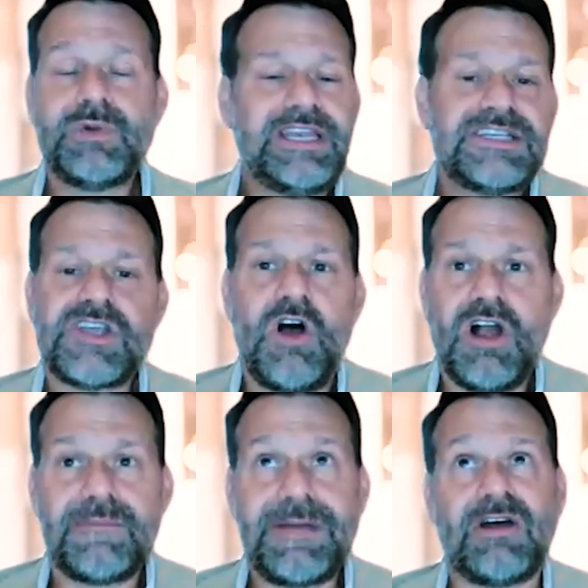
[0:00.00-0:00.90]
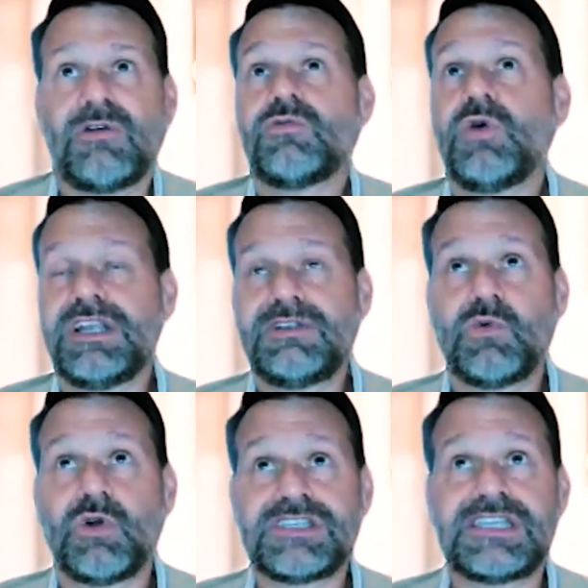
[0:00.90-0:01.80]
we didn't talk about what
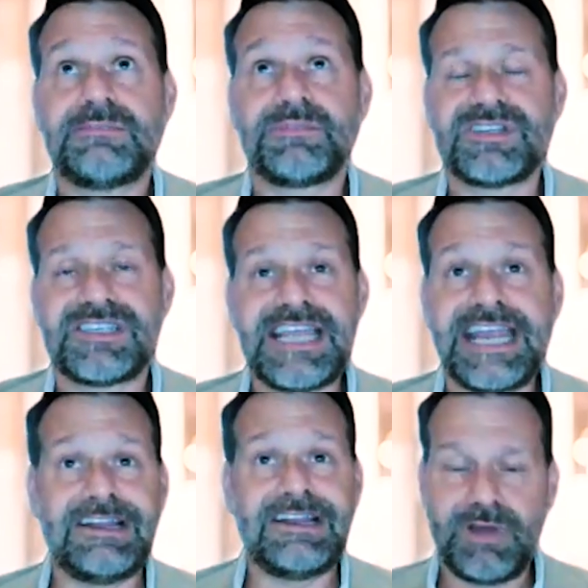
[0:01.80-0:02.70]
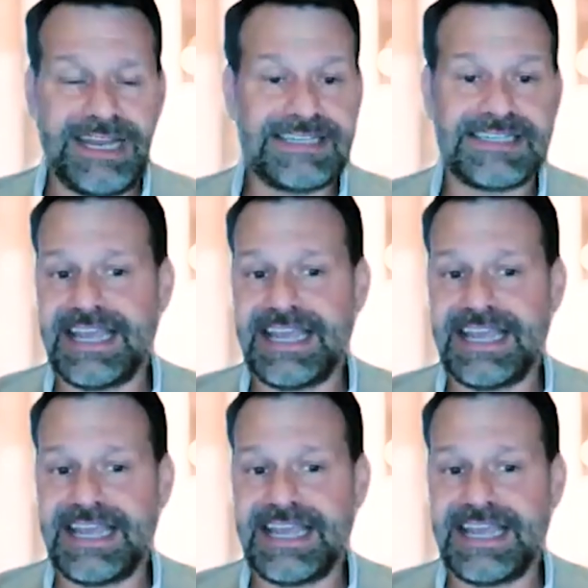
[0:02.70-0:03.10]
was the presenting race,